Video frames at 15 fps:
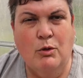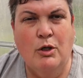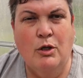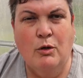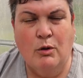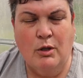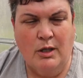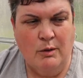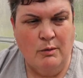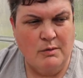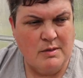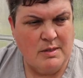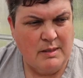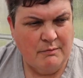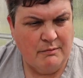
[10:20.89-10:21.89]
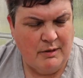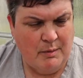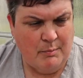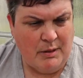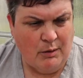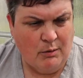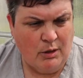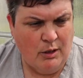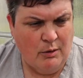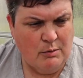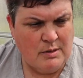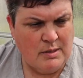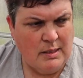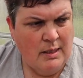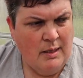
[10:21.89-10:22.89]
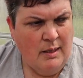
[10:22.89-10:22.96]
girl goats, female goats,